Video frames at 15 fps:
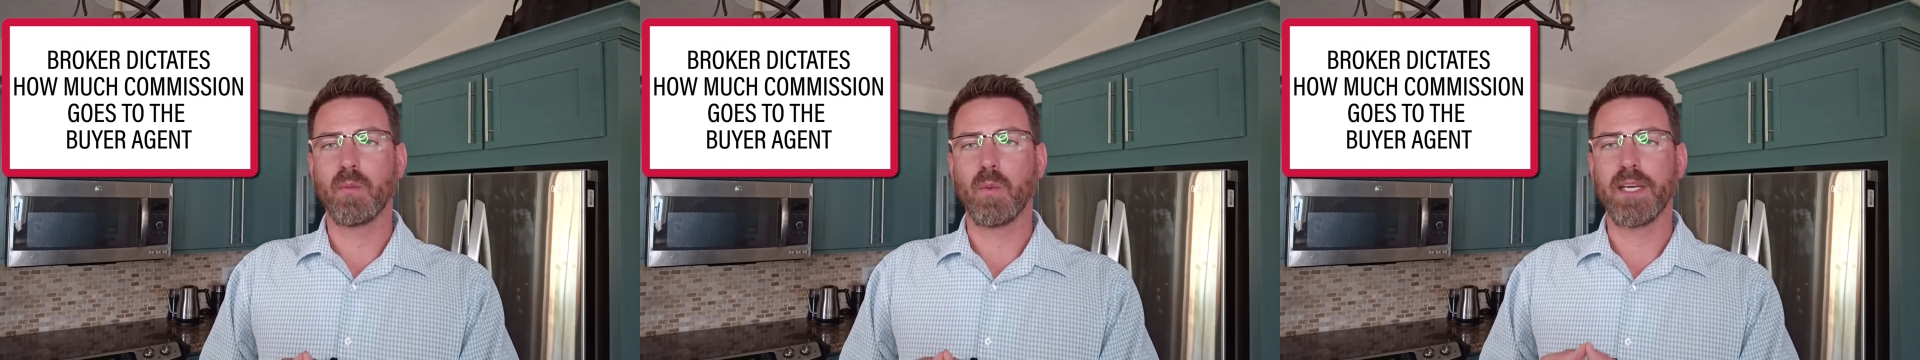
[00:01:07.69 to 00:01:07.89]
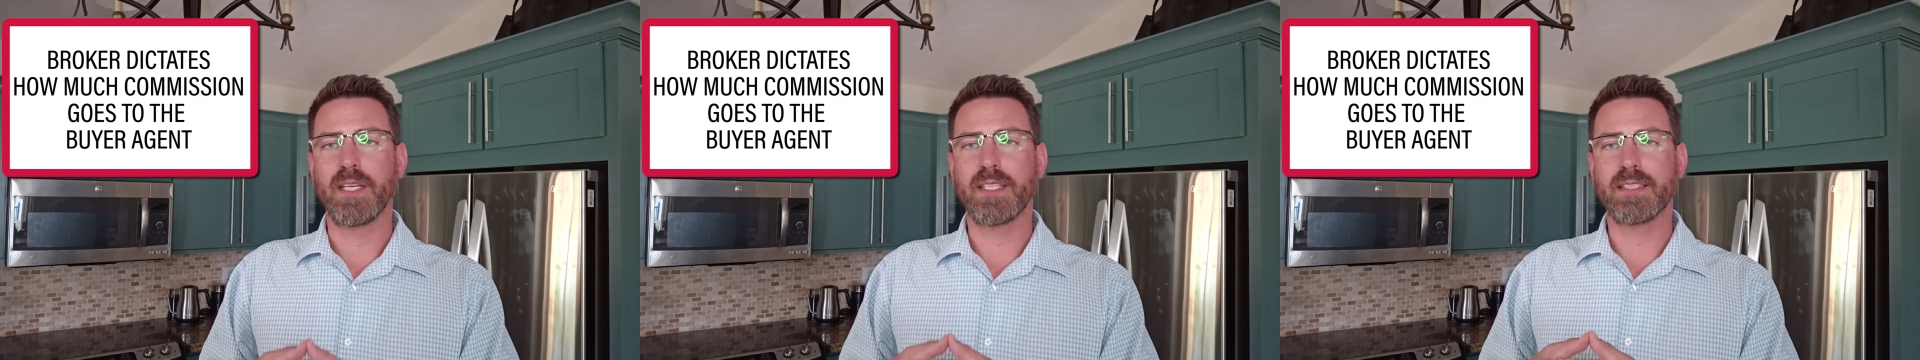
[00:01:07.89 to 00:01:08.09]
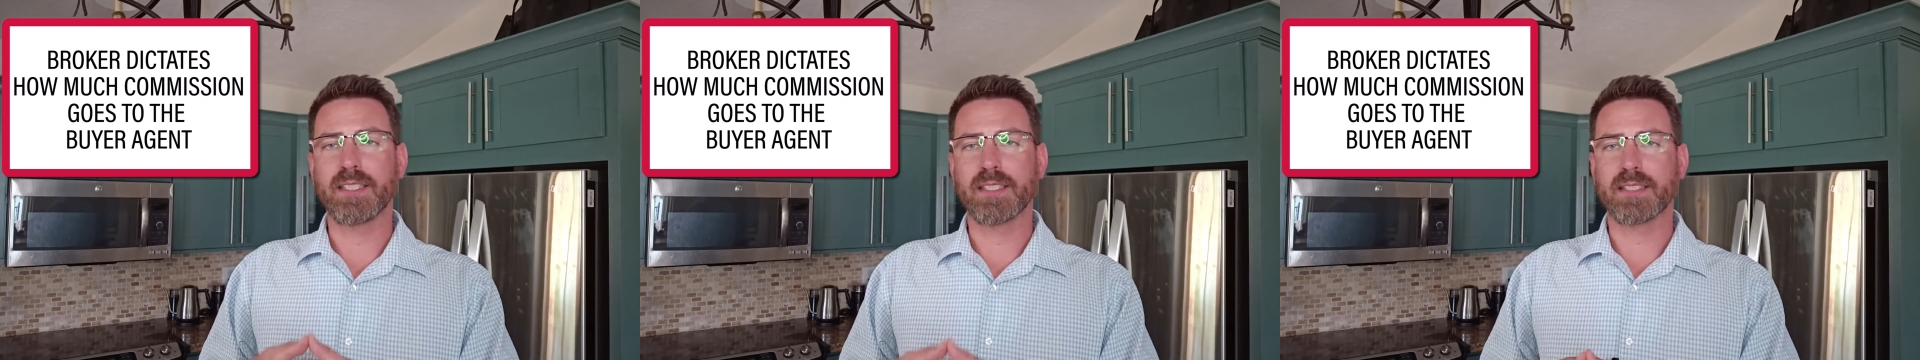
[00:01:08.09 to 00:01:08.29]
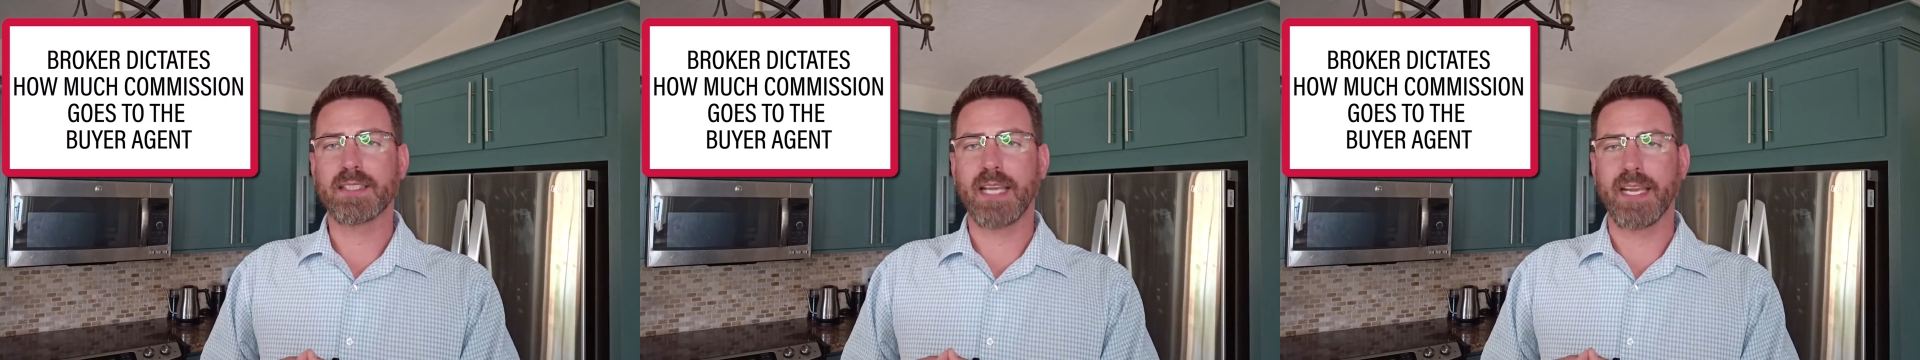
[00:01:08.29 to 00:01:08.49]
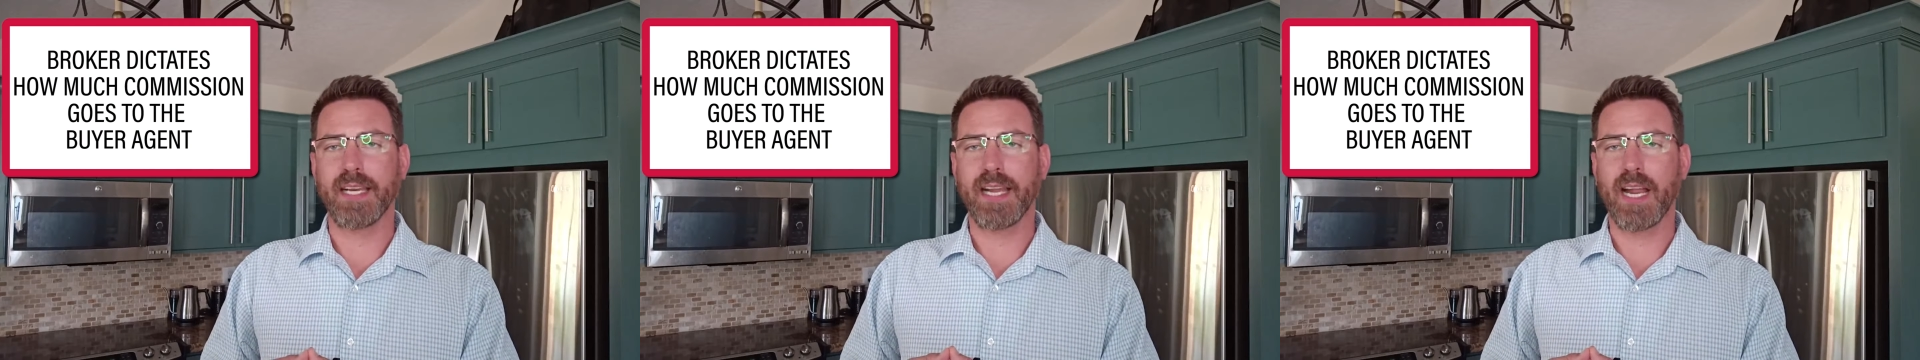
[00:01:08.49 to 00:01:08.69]
we
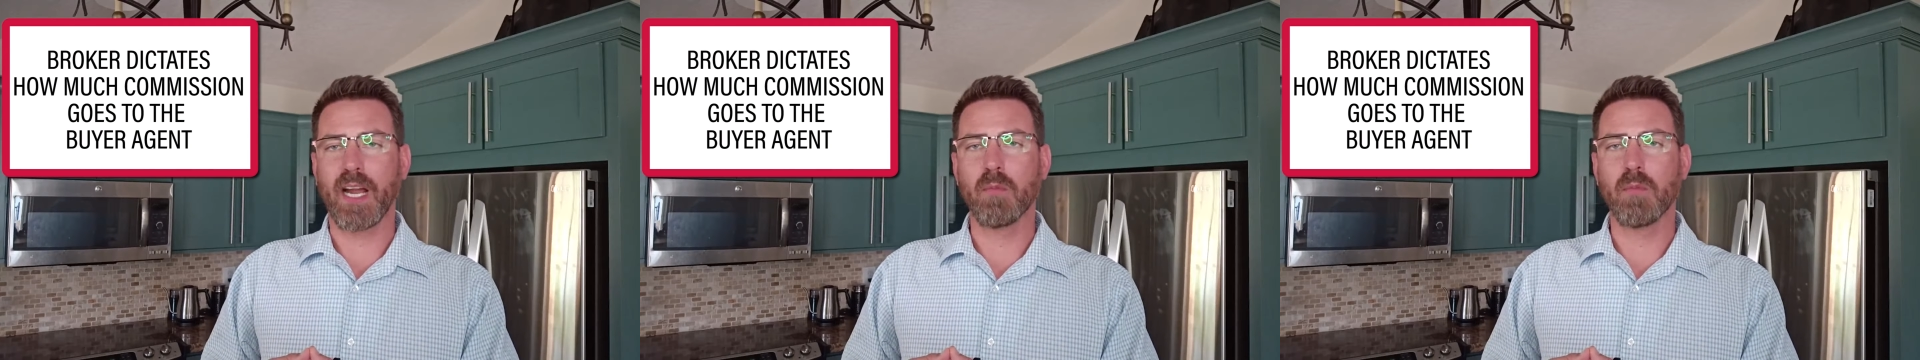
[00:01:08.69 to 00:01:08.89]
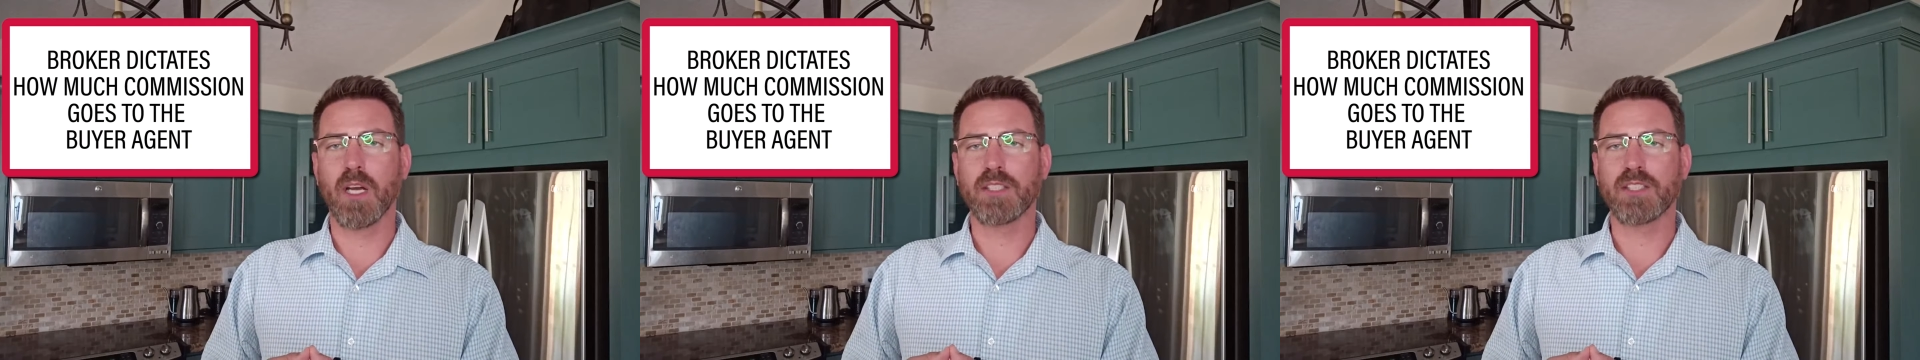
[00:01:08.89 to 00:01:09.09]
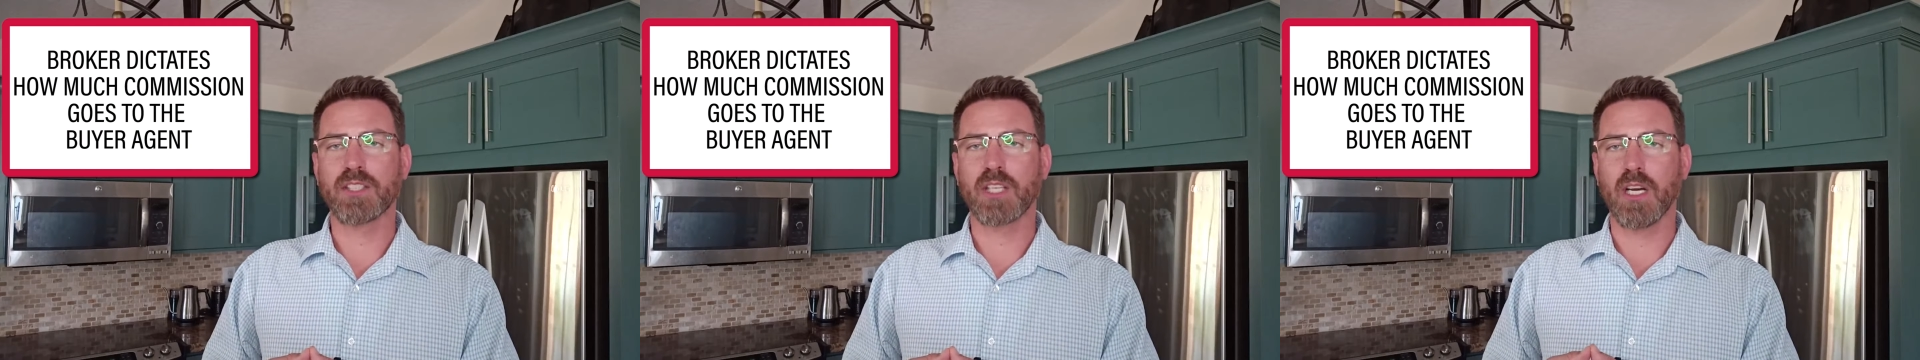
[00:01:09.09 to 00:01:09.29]
dictate how much